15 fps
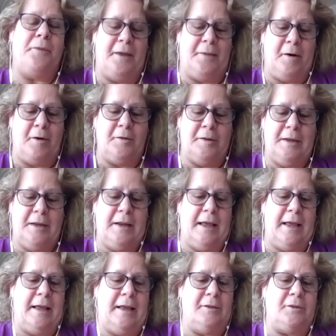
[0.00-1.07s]
And our
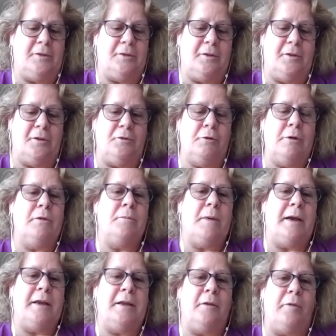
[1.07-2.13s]
DNA is driven
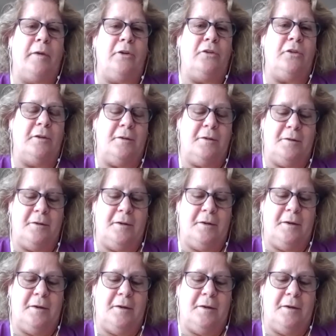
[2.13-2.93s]
by innovation,